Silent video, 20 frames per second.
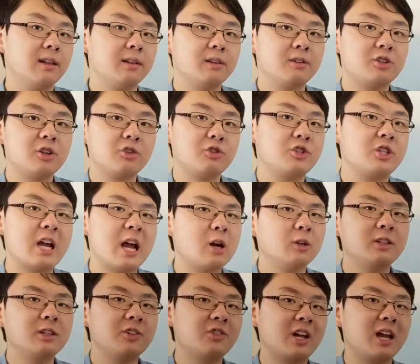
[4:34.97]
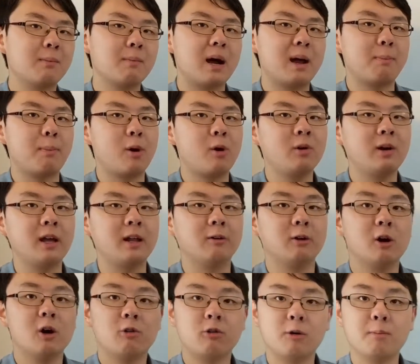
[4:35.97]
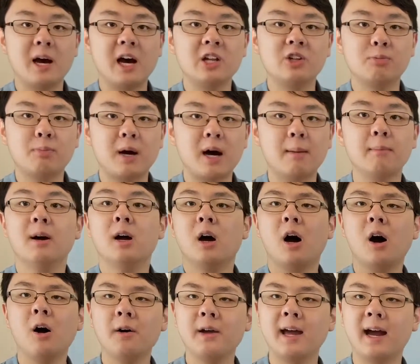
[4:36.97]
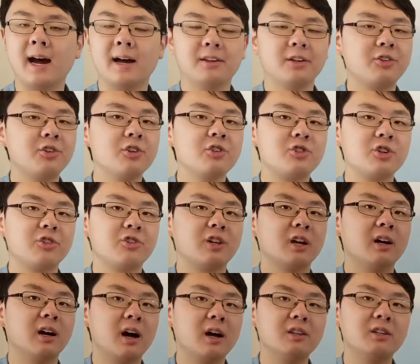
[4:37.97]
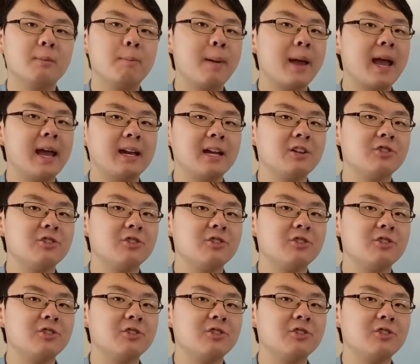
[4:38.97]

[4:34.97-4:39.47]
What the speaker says: just generally saying my opponent reminds Bob, oh yeah, this is just a debate.